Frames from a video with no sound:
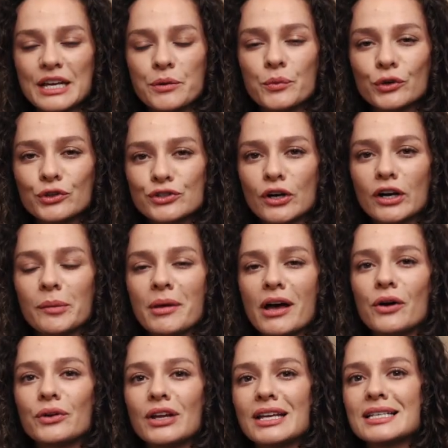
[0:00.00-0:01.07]
thing we'll talk
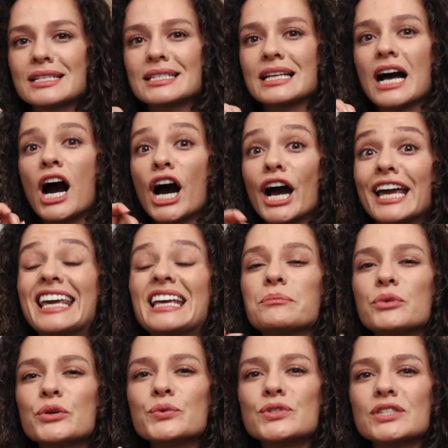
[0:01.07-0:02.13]
about is
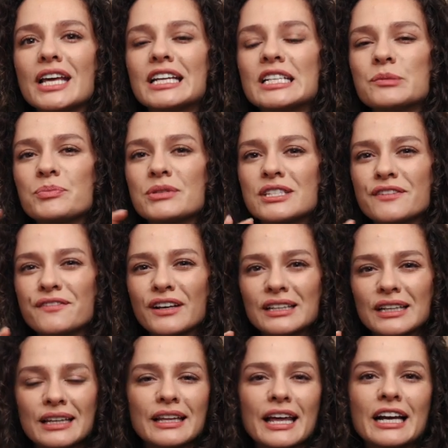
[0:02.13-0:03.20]
hiking boots, and
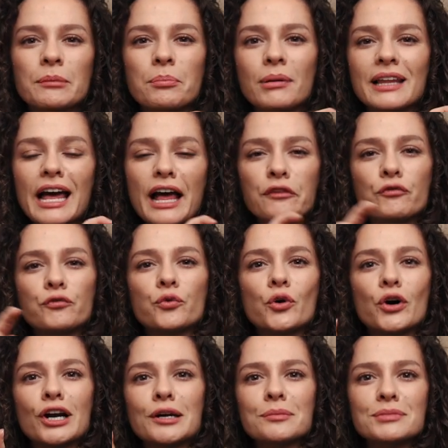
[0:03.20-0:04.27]
specifically like
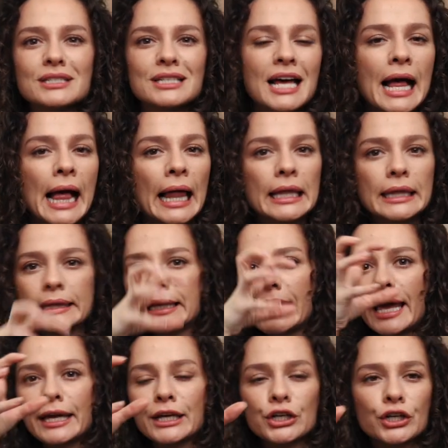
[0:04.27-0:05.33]
platformed,
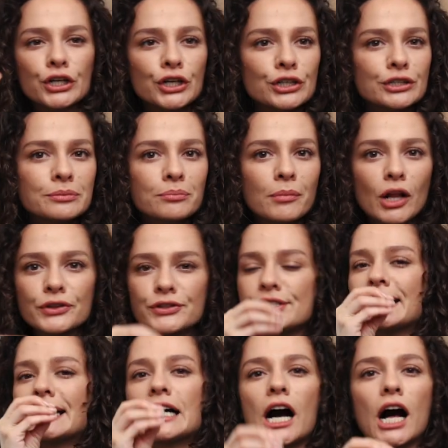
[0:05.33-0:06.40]
layered,
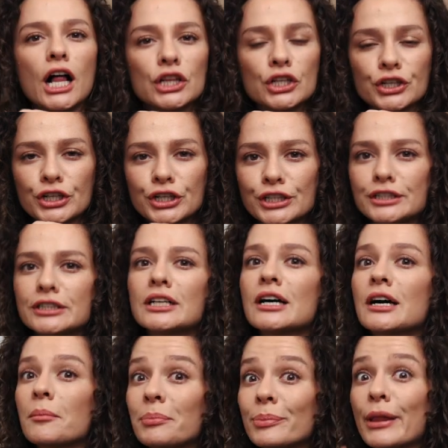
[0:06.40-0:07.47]
multicolored
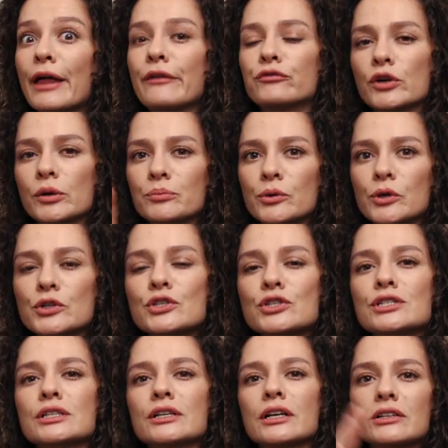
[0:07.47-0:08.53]
platform
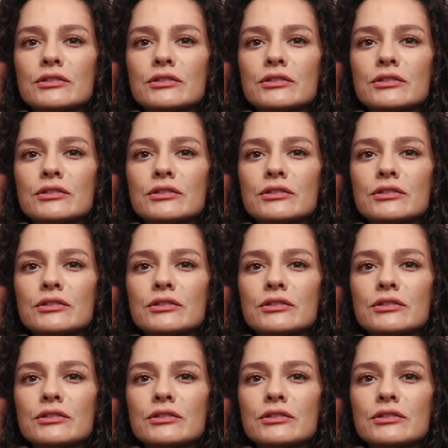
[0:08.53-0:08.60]
boots.